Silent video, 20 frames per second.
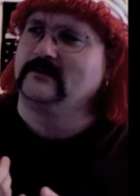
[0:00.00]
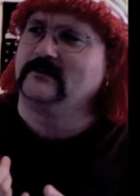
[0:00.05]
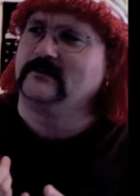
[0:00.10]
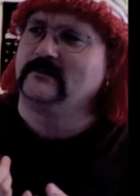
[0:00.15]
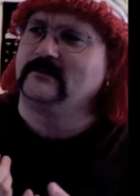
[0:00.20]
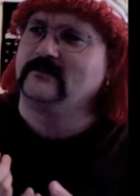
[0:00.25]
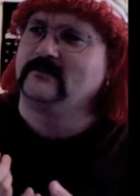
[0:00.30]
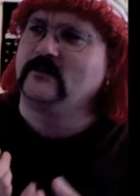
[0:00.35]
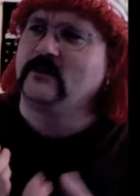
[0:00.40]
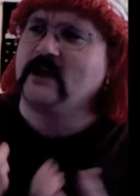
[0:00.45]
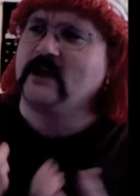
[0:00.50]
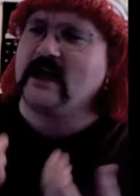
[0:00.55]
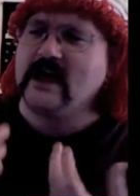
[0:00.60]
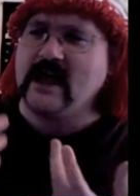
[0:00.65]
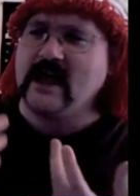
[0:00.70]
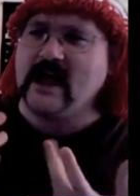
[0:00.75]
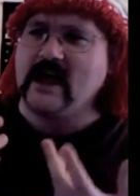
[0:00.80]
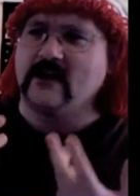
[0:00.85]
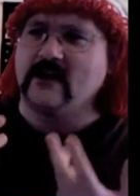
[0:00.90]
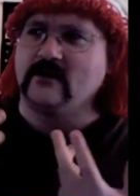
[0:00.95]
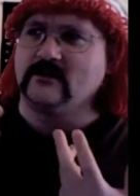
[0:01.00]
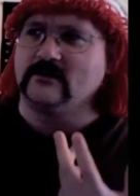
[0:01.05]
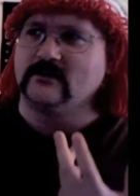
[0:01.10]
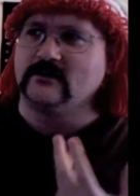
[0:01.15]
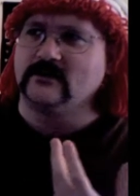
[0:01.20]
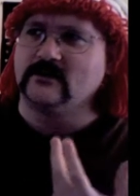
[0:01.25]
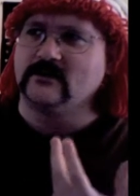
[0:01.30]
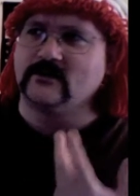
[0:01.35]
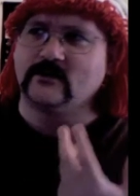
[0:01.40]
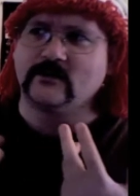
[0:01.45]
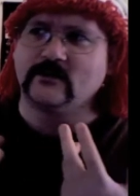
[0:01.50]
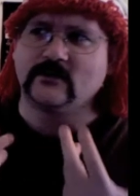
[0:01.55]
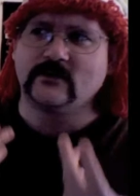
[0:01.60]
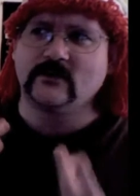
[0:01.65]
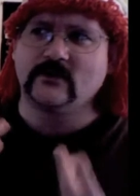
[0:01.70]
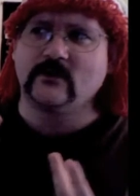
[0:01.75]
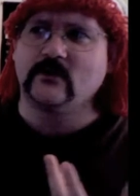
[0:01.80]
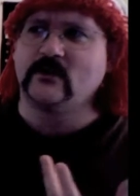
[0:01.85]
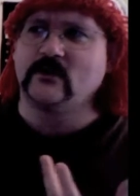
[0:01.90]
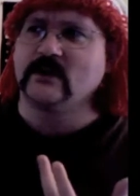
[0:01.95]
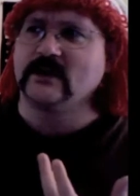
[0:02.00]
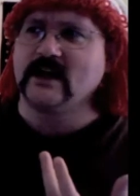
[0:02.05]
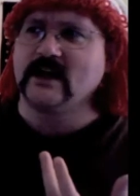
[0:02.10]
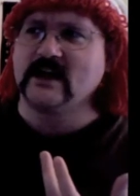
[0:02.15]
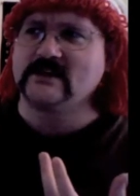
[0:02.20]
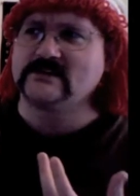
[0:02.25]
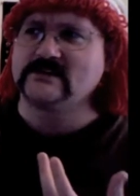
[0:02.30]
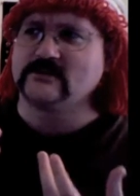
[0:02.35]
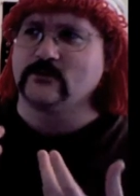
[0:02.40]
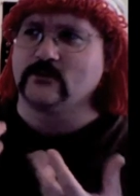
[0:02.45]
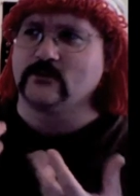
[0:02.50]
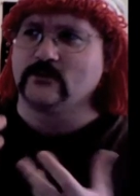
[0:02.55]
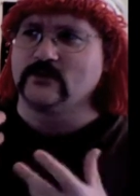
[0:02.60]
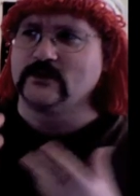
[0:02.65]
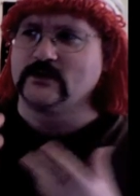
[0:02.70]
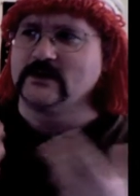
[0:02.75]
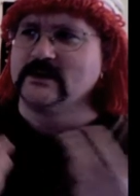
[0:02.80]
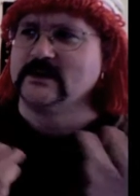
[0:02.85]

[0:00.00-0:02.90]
Very analytical, I guess, or